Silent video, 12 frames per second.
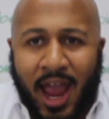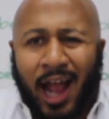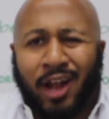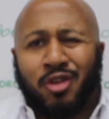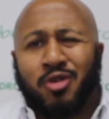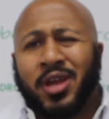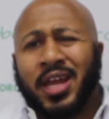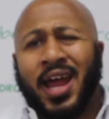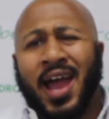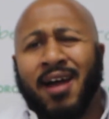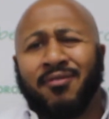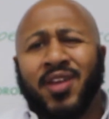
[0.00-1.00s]
and you can
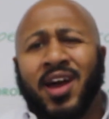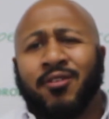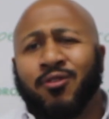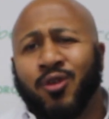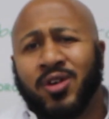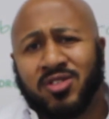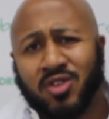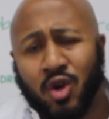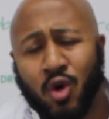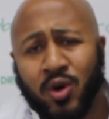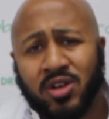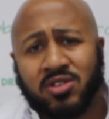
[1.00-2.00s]
have that for as
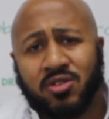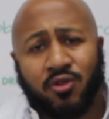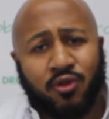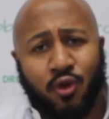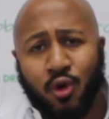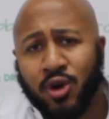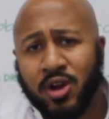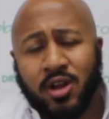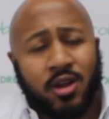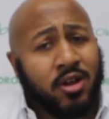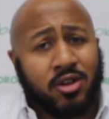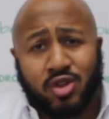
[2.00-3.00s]
low as
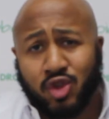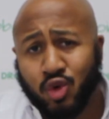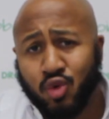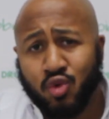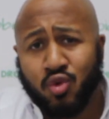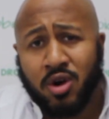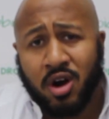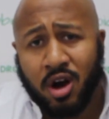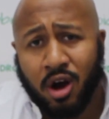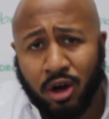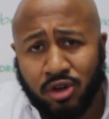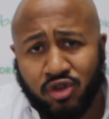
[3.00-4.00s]

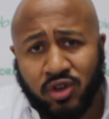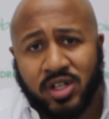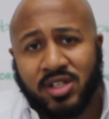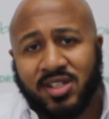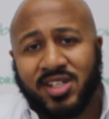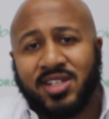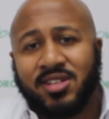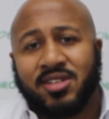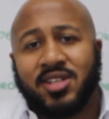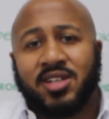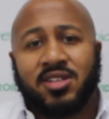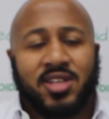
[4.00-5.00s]
$4,200
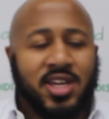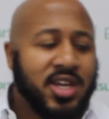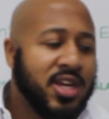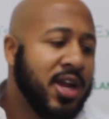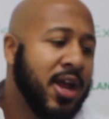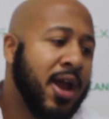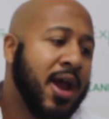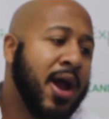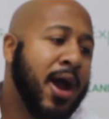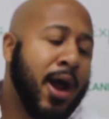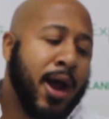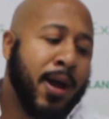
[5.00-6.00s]
TTD.
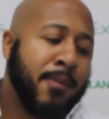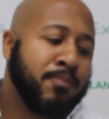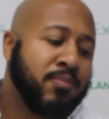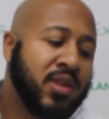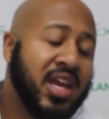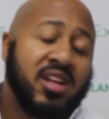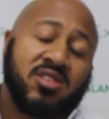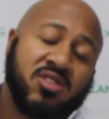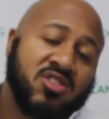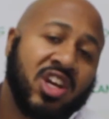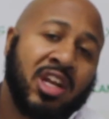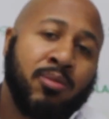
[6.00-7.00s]
Ladies
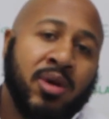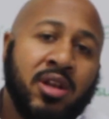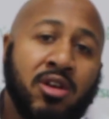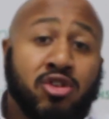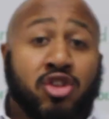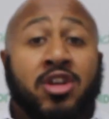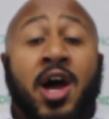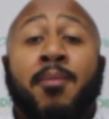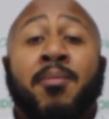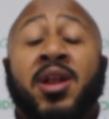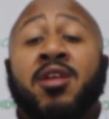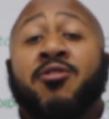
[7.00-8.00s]
and gentlemen, there's
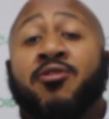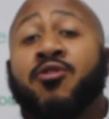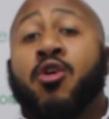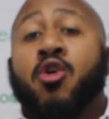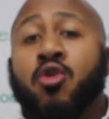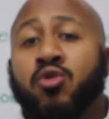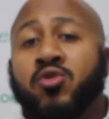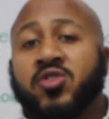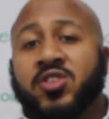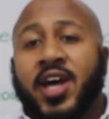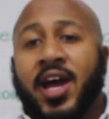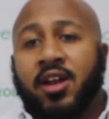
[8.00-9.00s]
not many
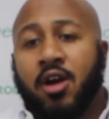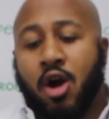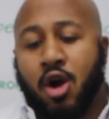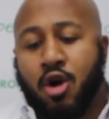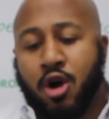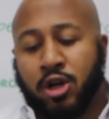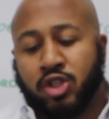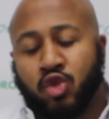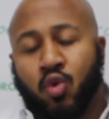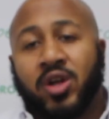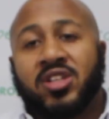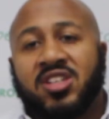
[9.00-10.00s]
phones that are a
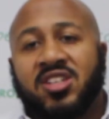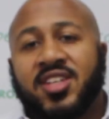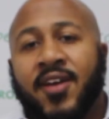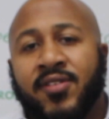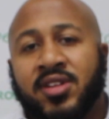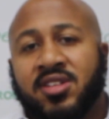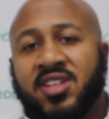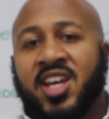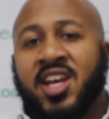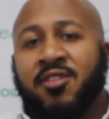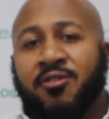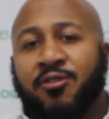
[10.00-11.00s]

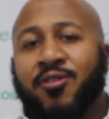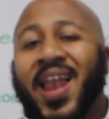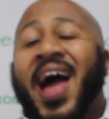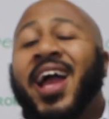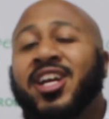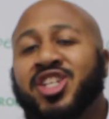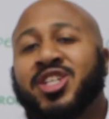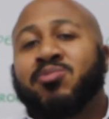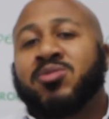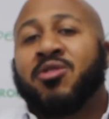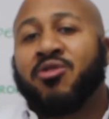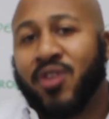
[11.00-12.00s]
2017
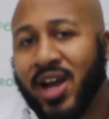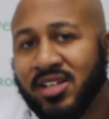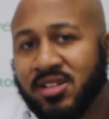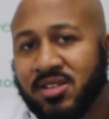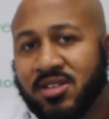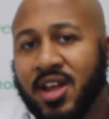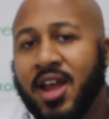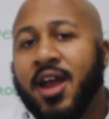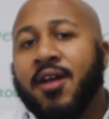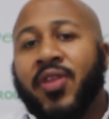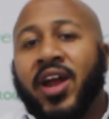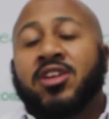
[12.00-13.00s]
flagship device
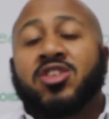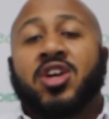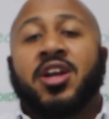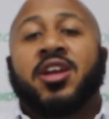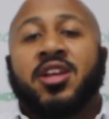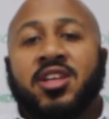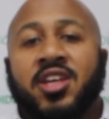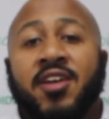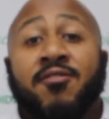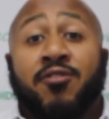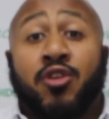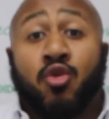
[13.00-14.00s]
that is going to
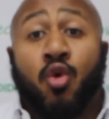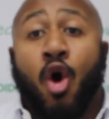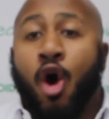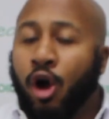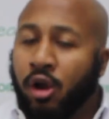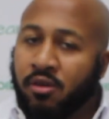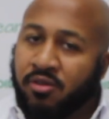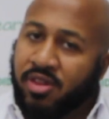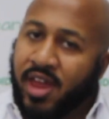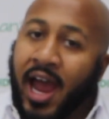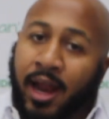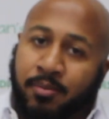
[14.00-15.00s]
give you all of
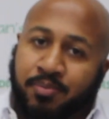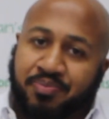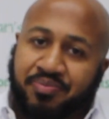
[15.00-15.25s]
that